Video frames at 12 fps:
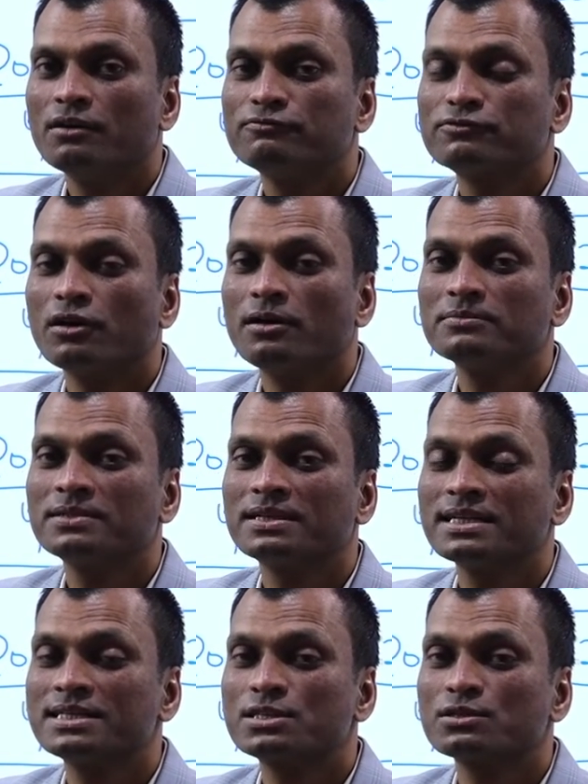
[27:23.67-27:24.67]
from the
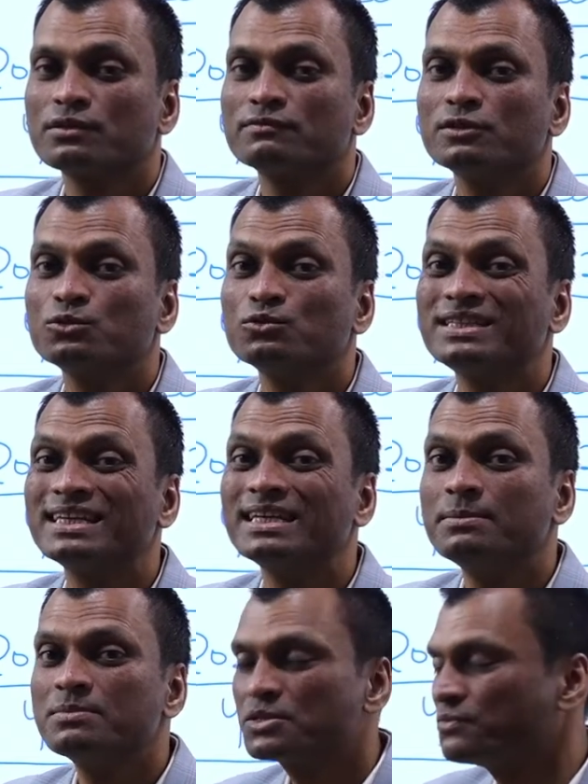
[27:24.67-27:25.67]
rest of the 2 themes